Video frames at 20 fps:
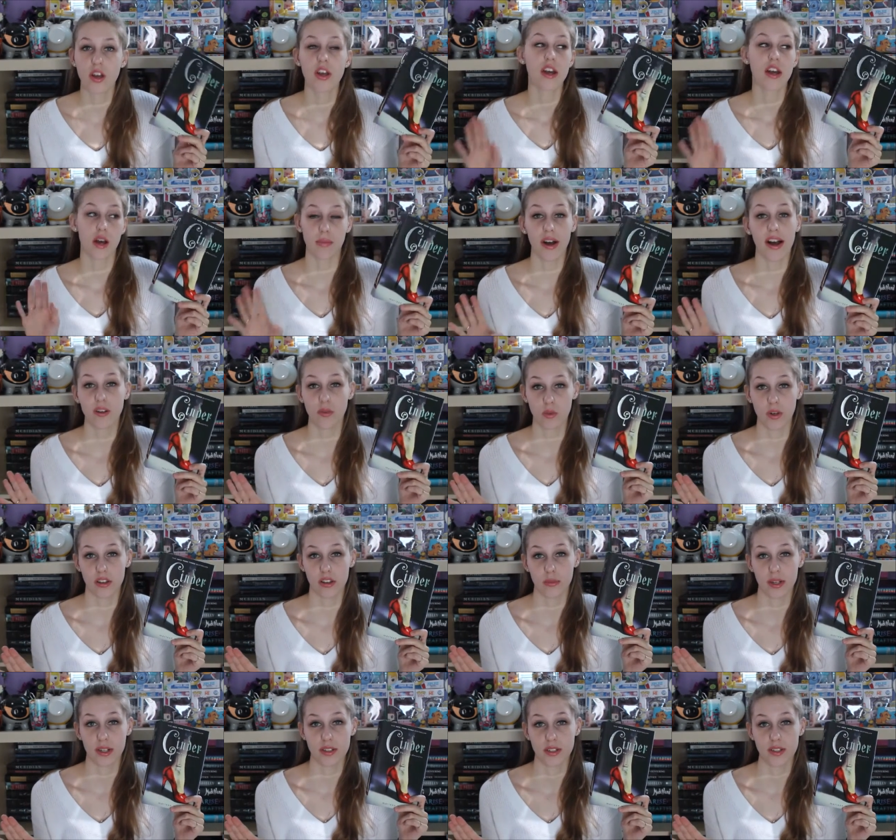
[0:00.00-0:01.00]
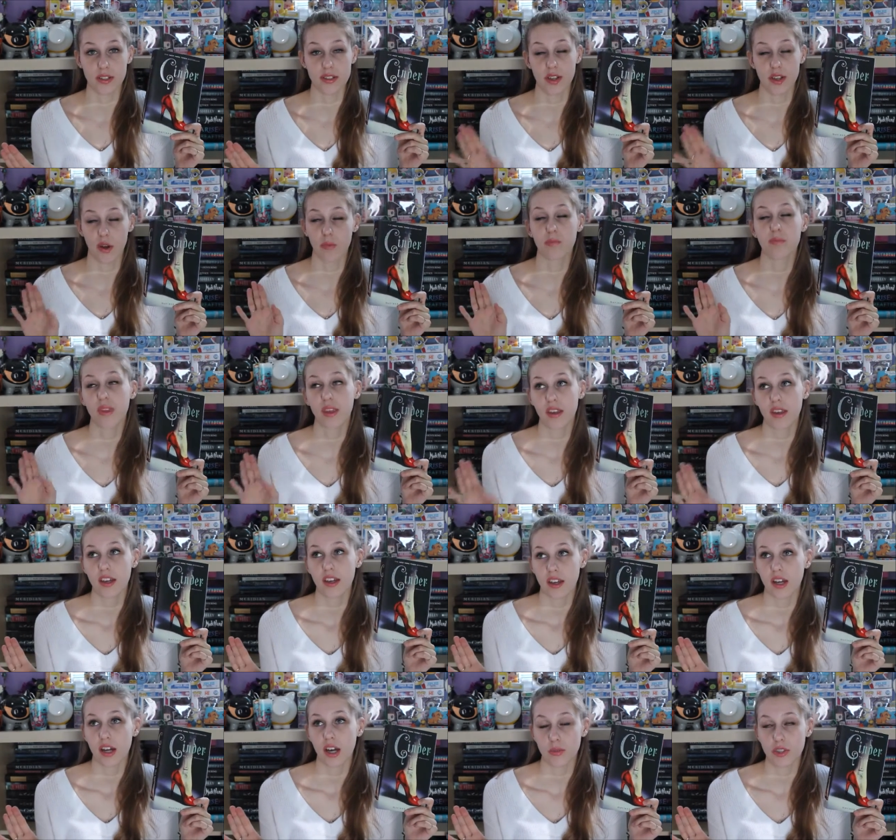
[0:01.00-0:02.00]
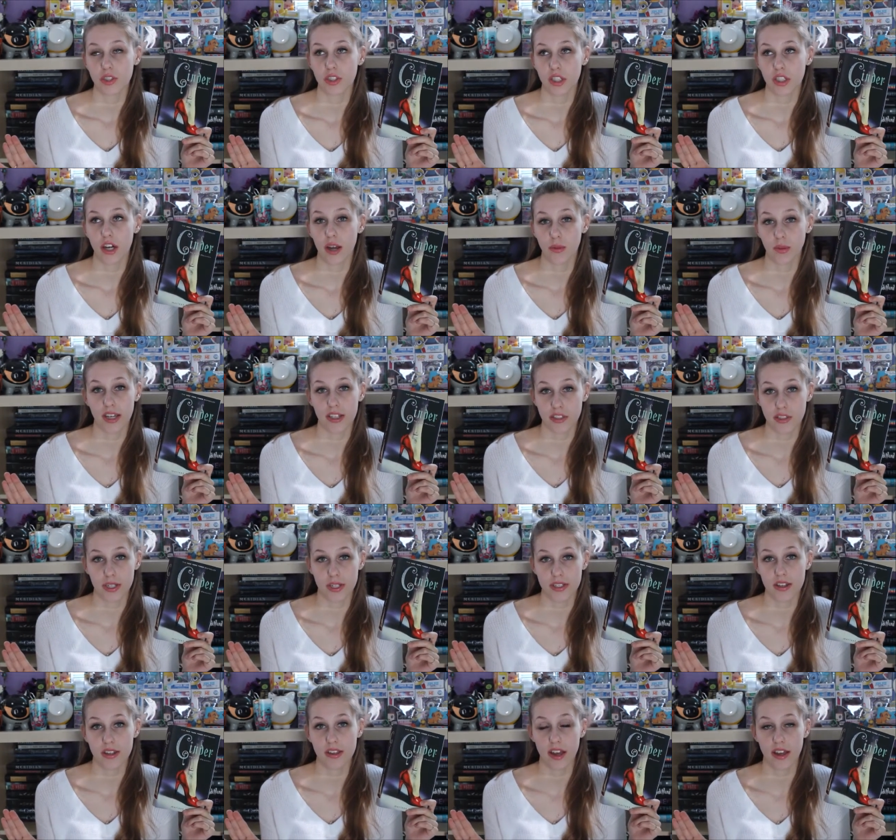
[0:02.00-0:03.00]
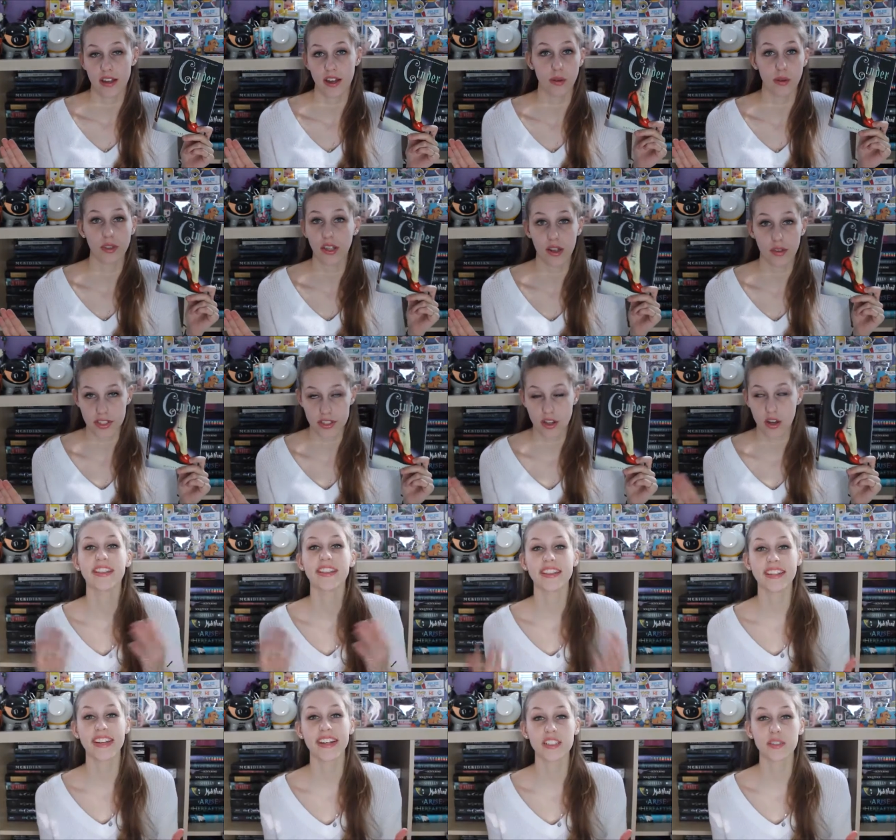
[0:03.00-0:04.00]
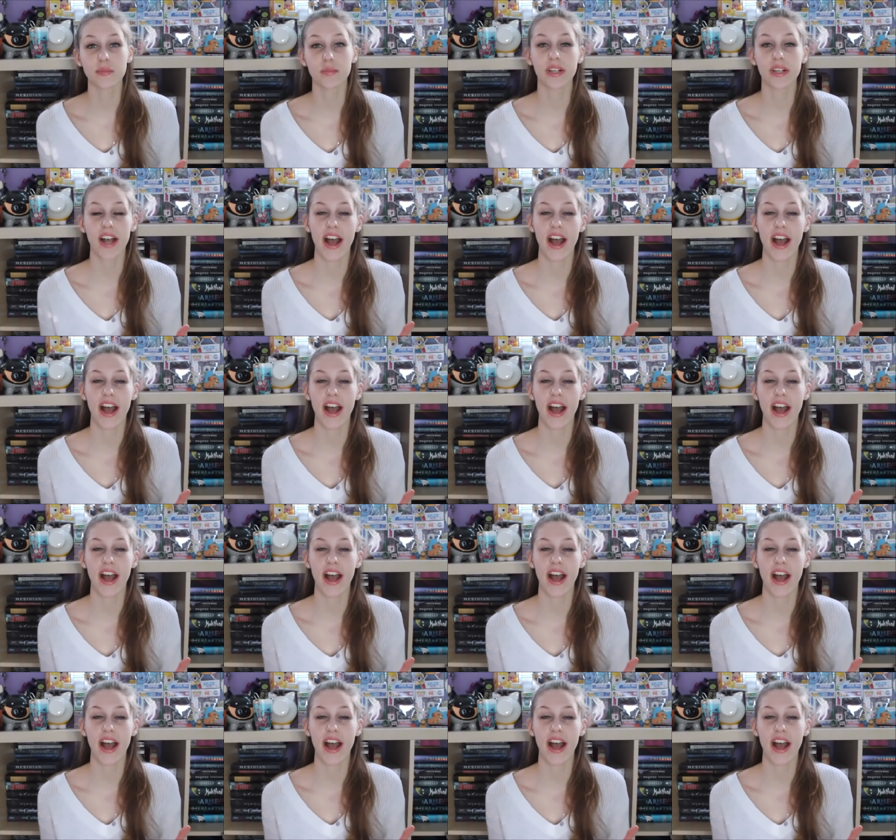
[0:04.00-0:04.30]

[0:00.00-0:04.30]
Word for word: I'm behind one other person, so I'm sure I will get to it and I will love it. The next book